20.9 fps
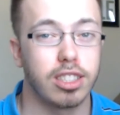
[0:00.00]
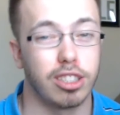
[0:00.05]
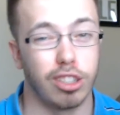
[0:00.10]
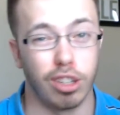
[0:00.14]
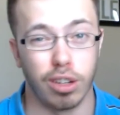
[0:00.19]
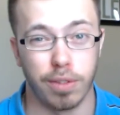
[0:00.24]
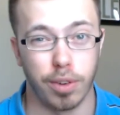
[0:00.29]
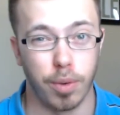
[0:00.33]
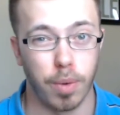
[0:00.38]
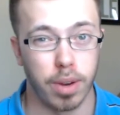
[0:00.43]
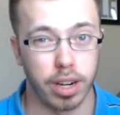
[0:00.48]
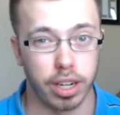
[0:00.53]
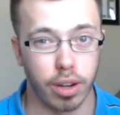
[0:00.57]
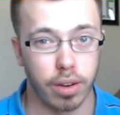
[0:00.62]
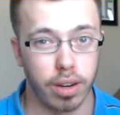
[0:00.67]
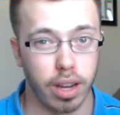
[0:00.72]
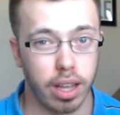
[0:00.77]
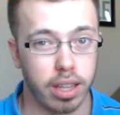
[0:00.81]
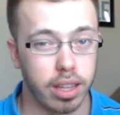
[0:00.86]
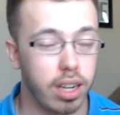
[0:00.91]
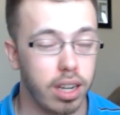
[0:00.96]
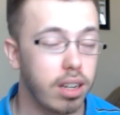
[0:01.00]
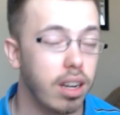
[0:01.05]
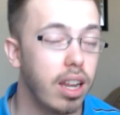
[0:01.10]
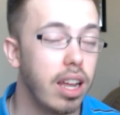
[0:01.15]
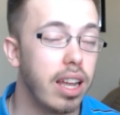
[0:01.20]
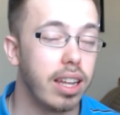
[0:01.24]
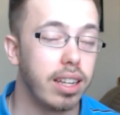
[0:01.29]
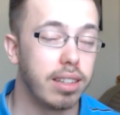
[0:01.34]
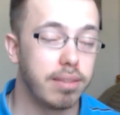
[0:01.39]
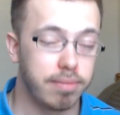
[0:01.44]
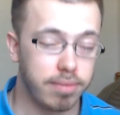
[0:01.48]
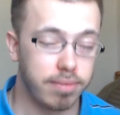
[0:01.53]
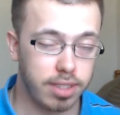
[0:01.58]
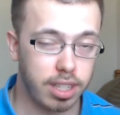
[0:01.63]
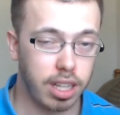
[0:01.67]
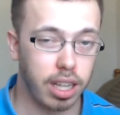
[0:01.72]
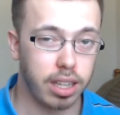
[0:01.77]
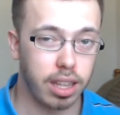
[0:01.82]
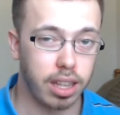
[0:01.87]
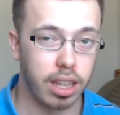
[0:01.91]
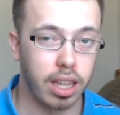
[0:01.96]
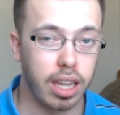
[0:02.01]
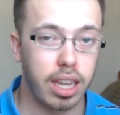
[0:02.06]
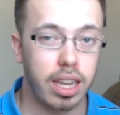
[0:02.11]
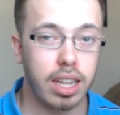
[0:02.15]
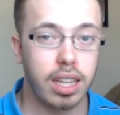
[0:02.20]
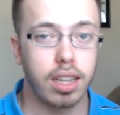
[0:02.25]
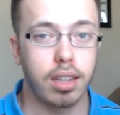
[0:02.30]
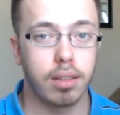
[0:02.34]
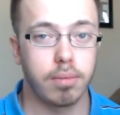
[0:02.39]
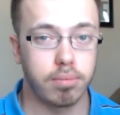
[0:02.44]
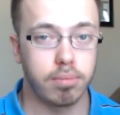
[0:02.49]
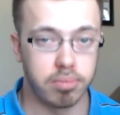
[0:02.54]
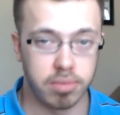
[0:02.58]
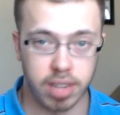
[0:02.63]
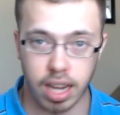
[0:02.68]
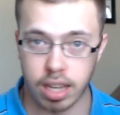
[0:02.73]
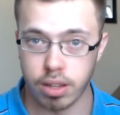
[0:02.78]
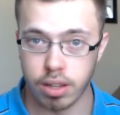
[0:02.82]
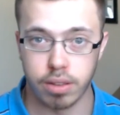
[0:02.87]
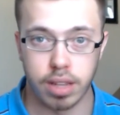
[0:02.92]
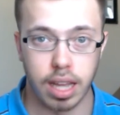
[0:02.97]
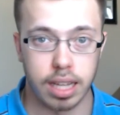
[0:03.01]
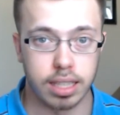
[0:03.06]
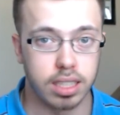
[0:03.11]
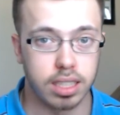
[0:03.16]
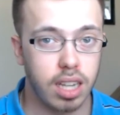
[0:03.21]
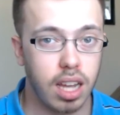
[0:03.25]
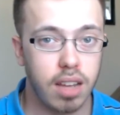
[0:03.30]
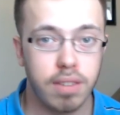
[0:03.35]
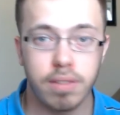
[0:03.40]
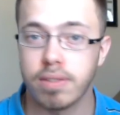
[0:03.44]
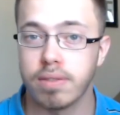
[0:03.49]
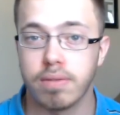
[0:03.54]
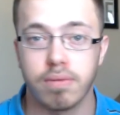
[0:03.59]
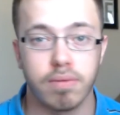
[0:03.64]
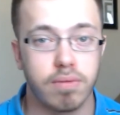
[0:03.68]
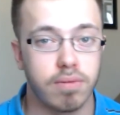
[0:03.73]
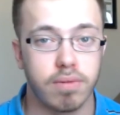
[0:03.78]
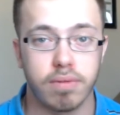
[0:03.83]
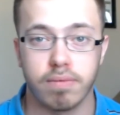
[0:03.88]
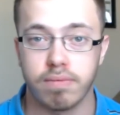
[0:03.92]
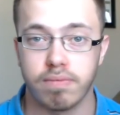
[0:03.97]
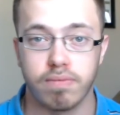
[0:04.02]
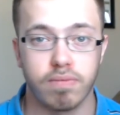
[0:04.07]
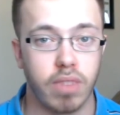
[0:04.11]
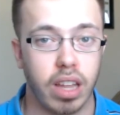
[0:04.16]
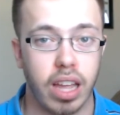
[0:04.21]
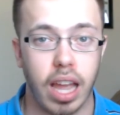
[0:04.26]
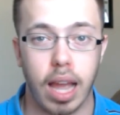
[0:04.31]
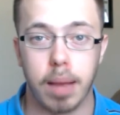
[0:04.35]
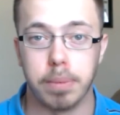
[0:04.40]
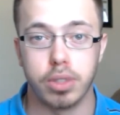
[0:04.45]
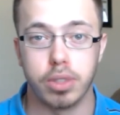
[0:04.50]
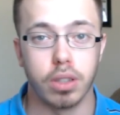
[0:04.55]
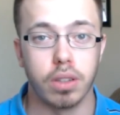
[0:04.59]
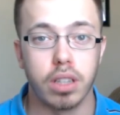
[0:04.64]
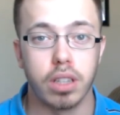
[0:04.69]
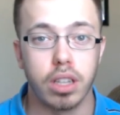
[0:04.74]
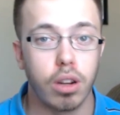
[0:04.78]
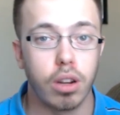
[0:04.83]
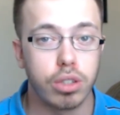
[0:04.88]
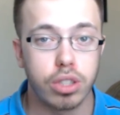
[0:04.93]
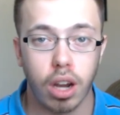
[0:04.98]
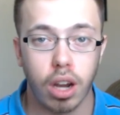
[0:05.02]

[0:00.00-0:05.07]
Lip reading: So if you want to go down there, click the link, download that stuff. Absolutely no